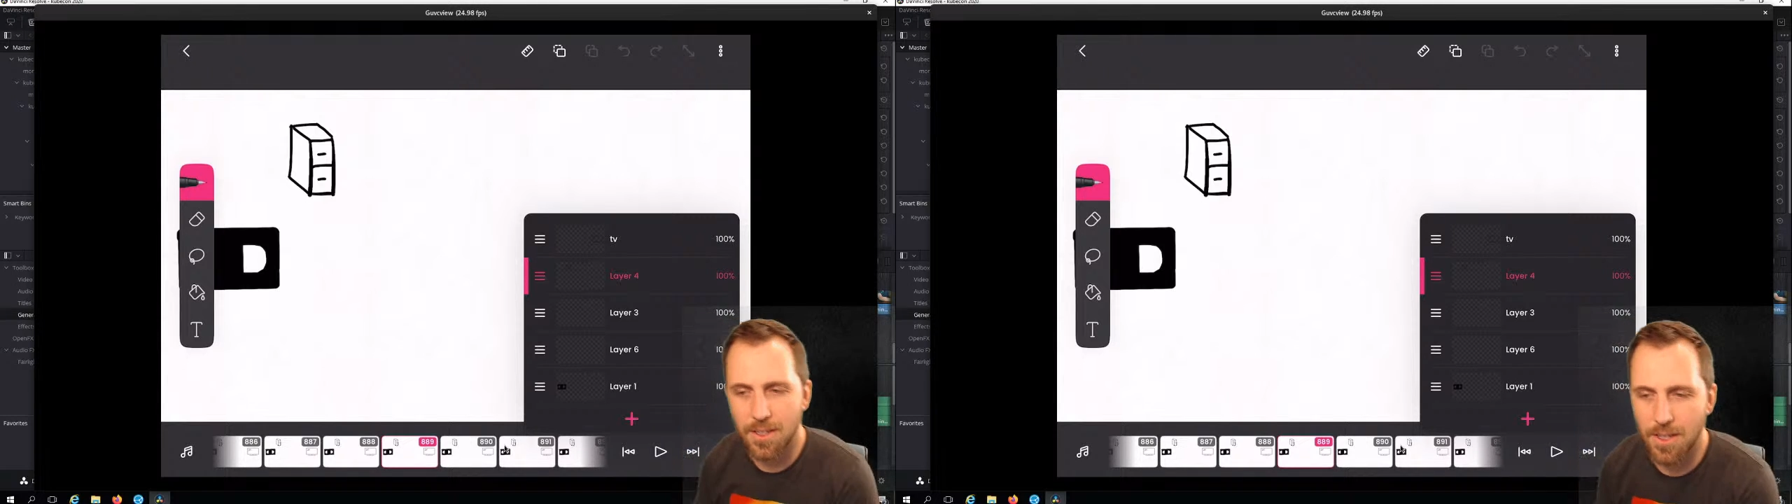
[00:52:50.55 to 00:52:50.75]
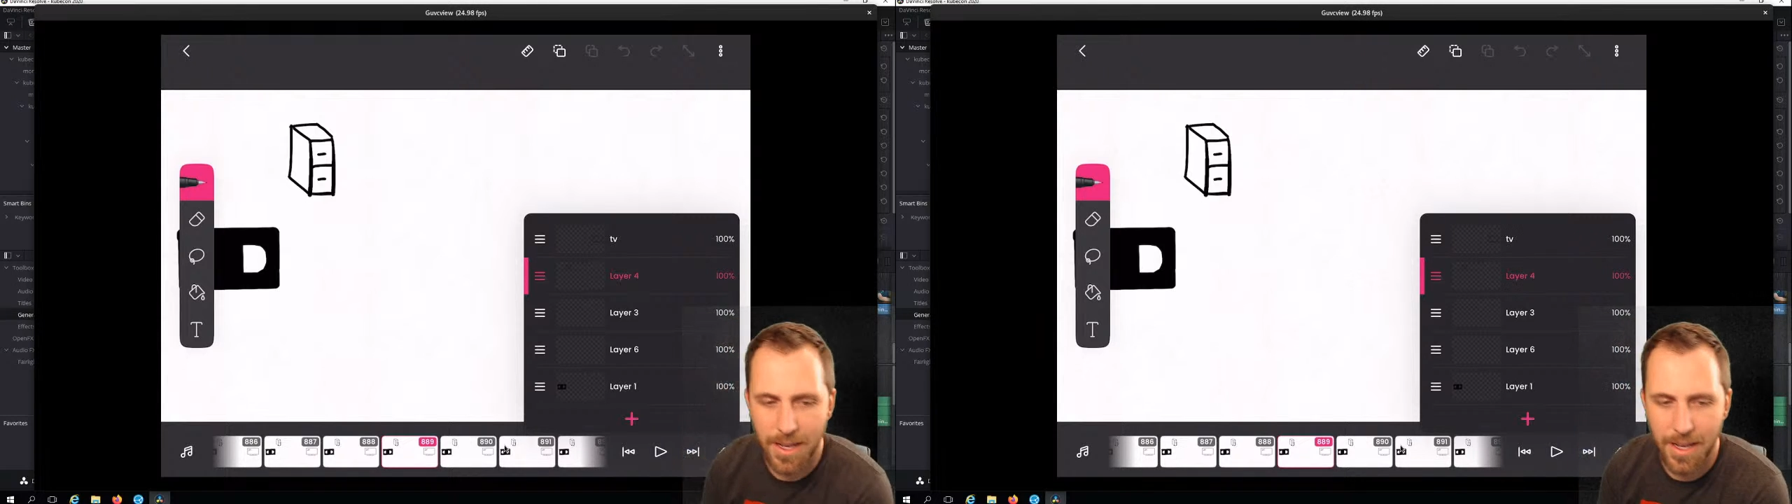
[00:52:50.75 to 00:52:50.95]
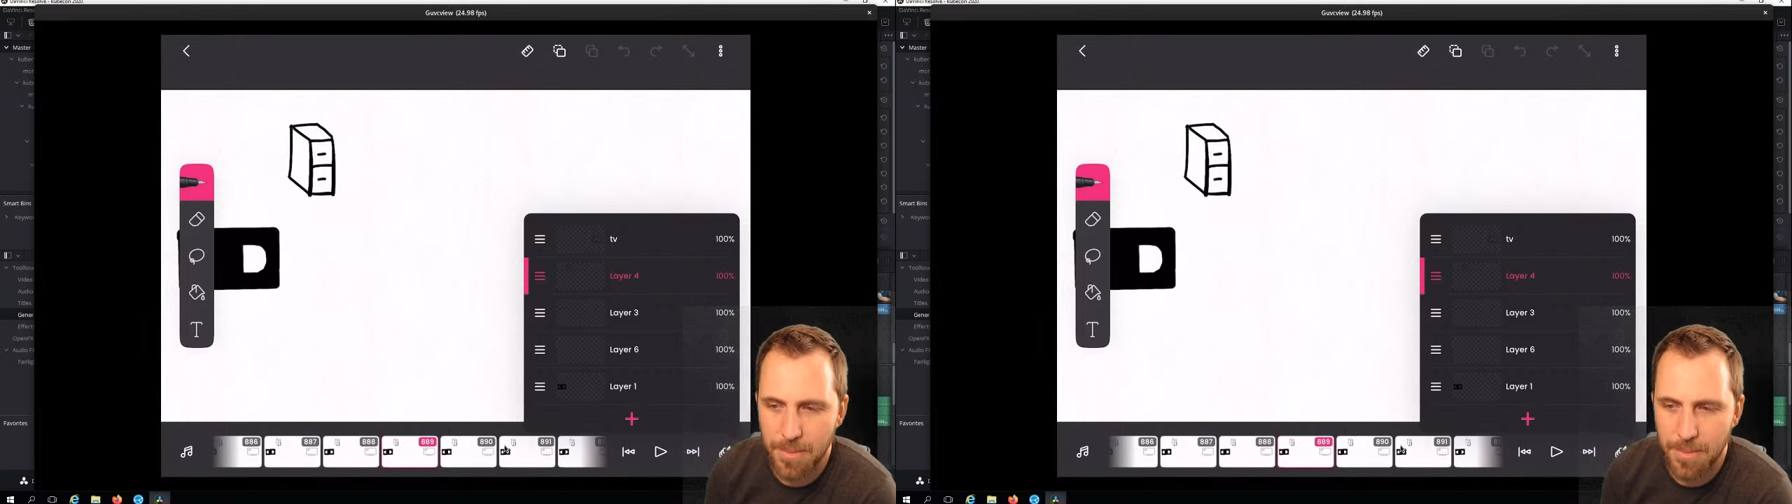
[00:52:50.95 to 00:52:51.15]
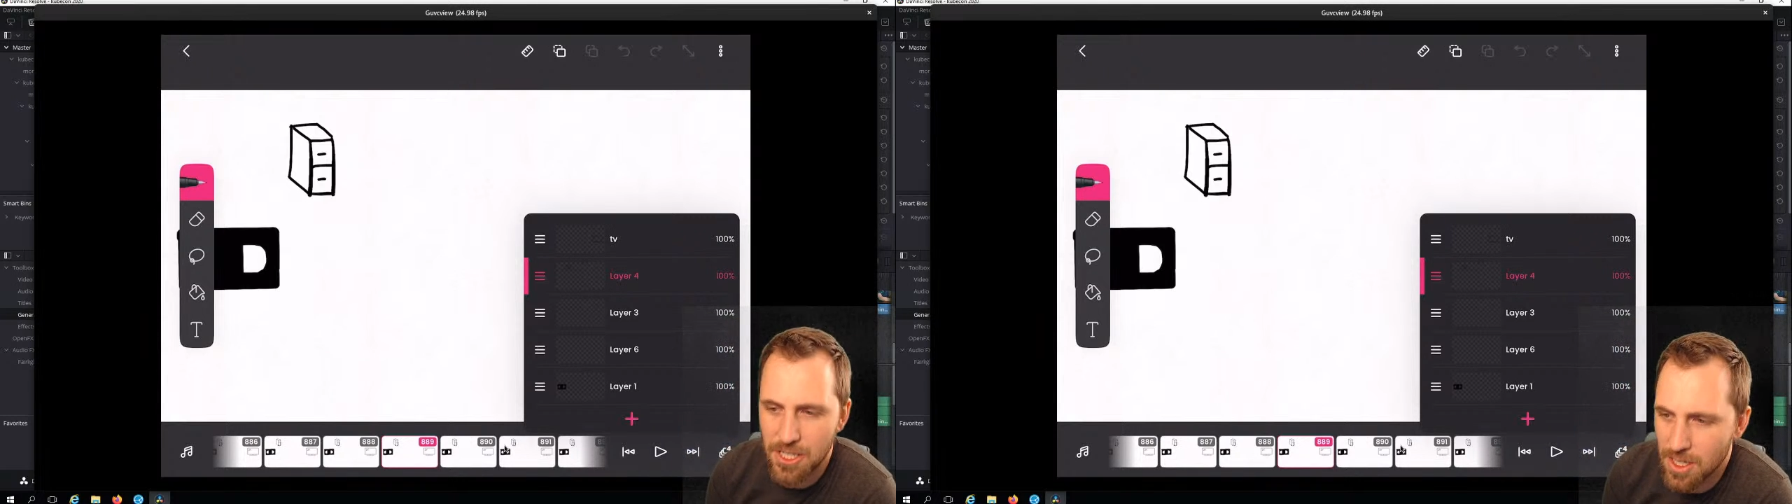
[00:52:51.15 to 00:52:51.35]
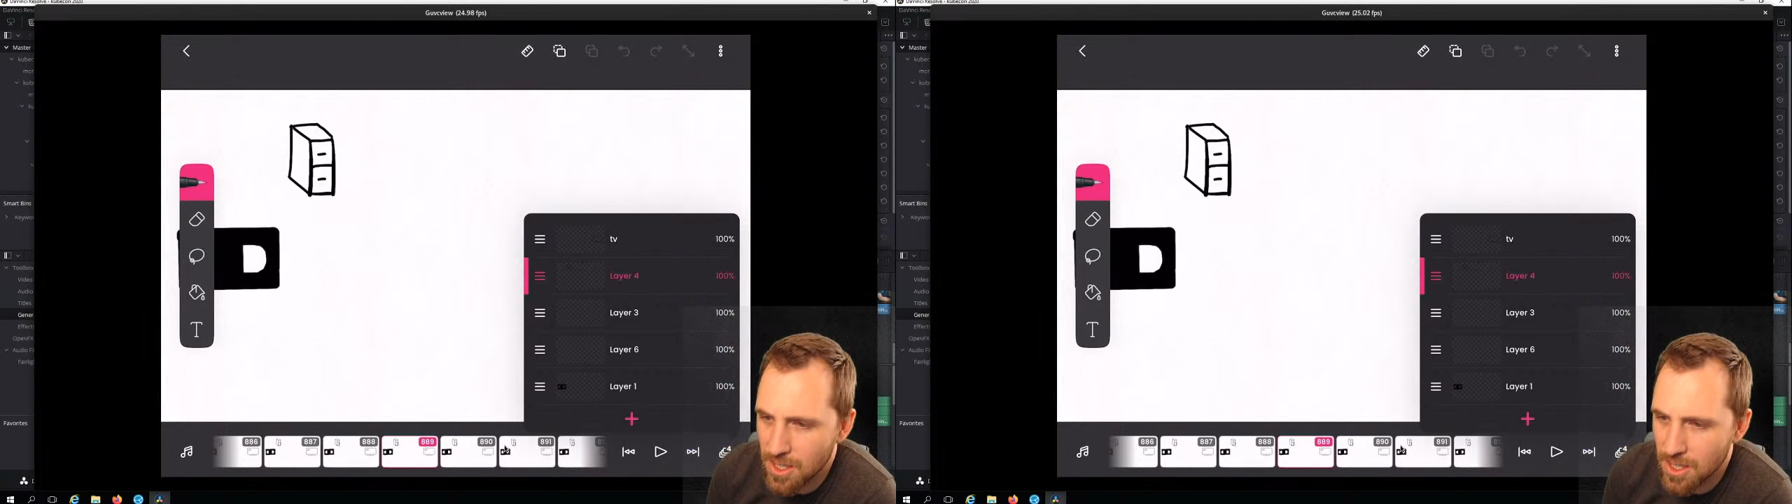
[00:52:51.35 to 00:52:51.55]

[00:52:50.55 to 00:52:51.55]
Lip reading: animation.